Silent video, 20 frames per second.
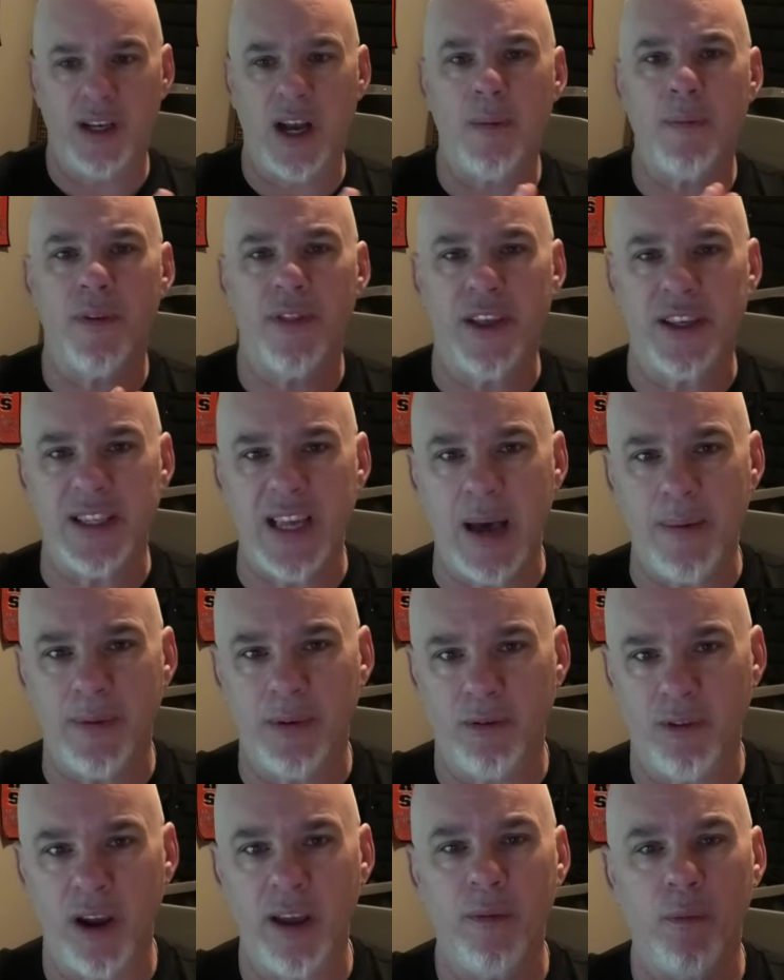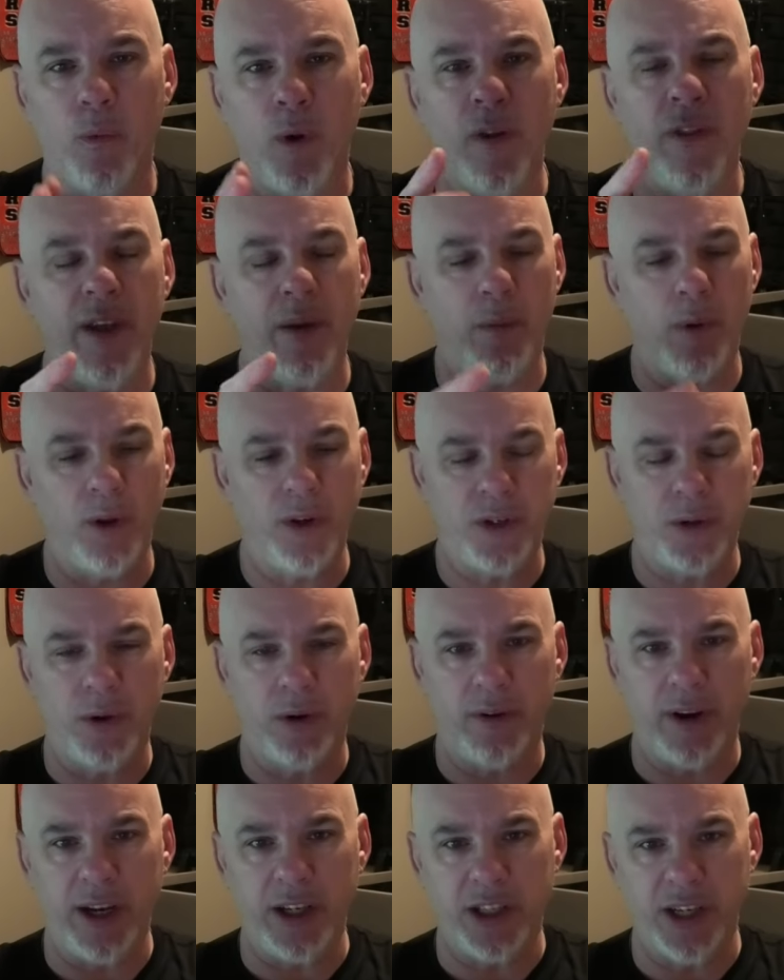couple things happen. One, they won't do
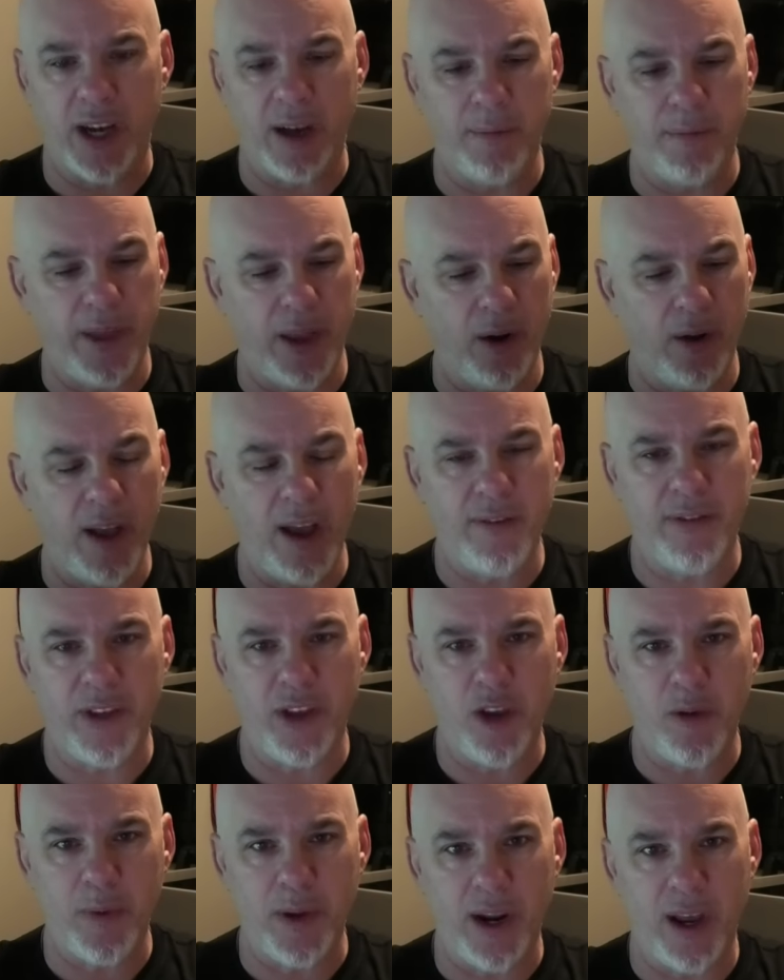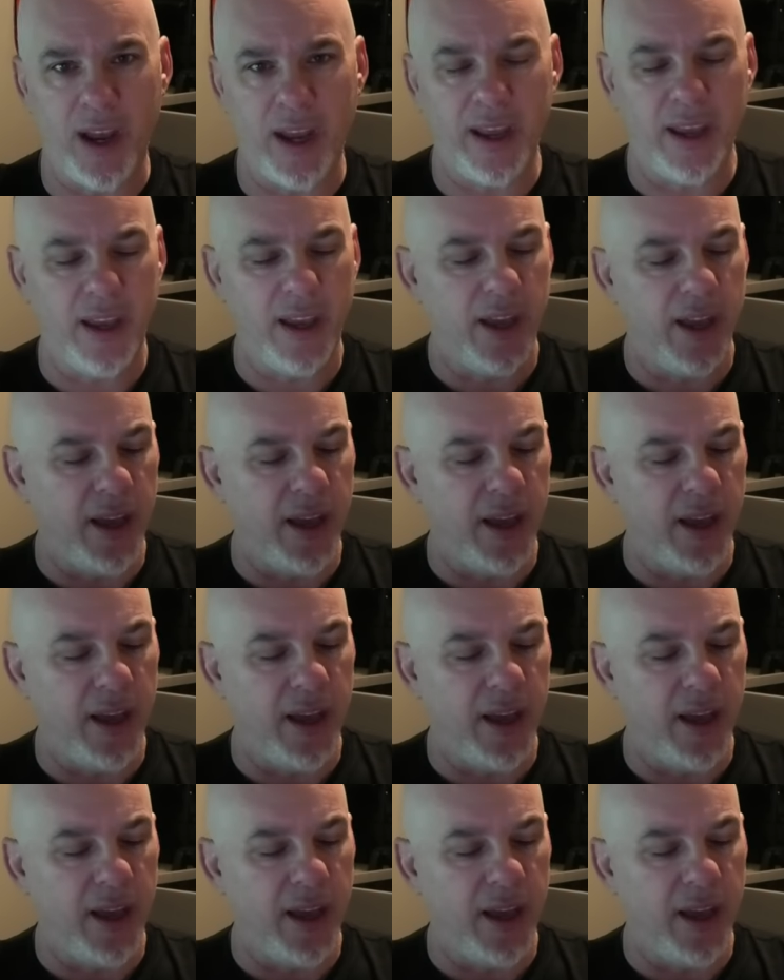a great job. They don't have the human eye.